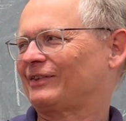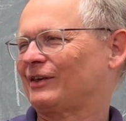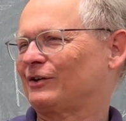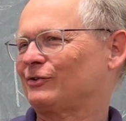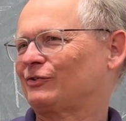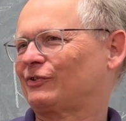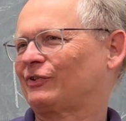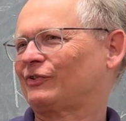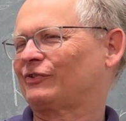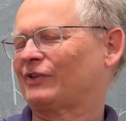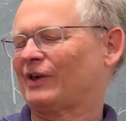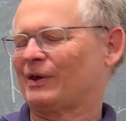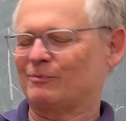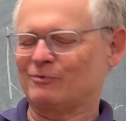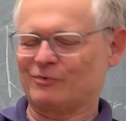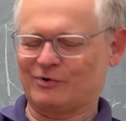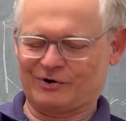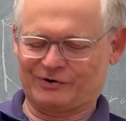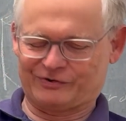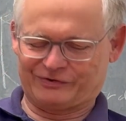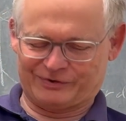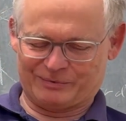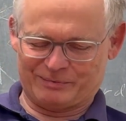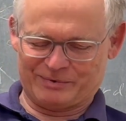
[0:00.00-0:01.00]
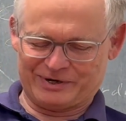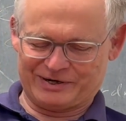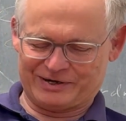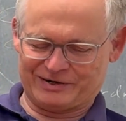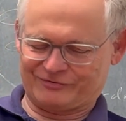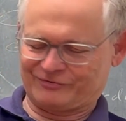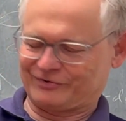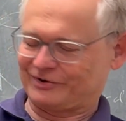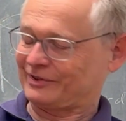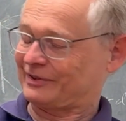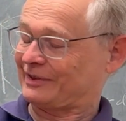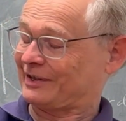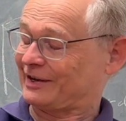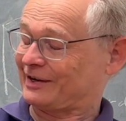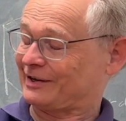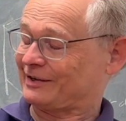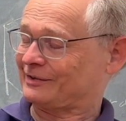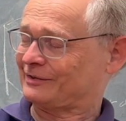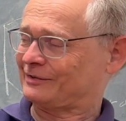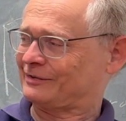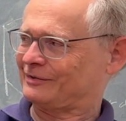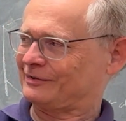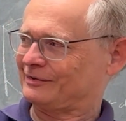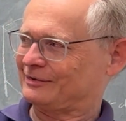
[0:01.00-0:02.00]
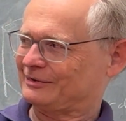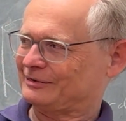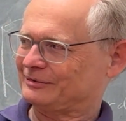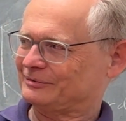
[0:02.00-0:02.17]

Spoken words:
They use the same words to mean different things.